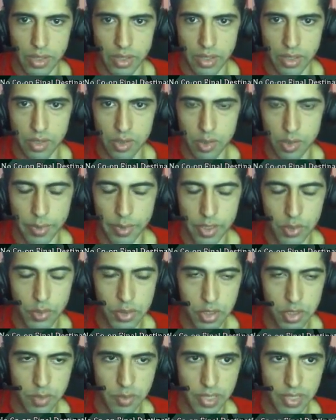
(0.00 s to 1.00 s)
So by
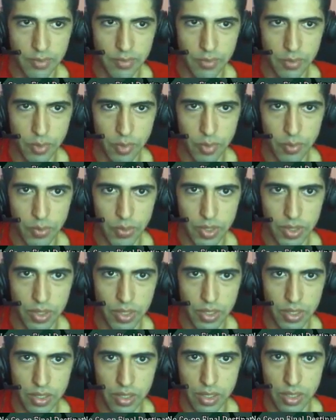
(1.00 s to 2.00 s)
switching back and forth between
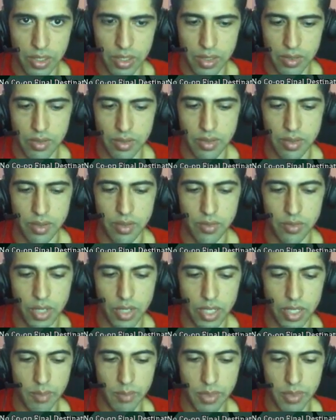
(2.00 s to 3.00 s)
the
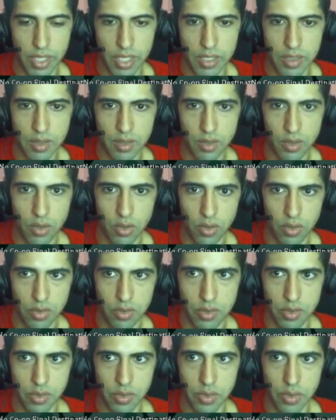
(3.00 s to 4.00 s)
rocket blast and the
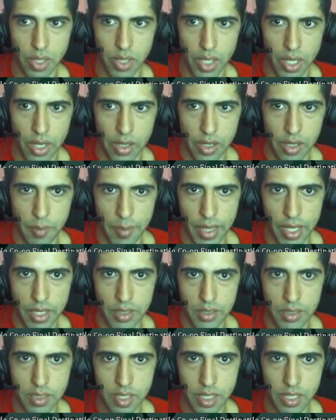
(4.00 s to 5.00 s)
corkscrew, you manage
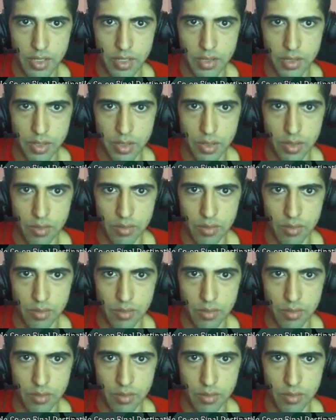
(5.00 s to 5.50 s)
to actually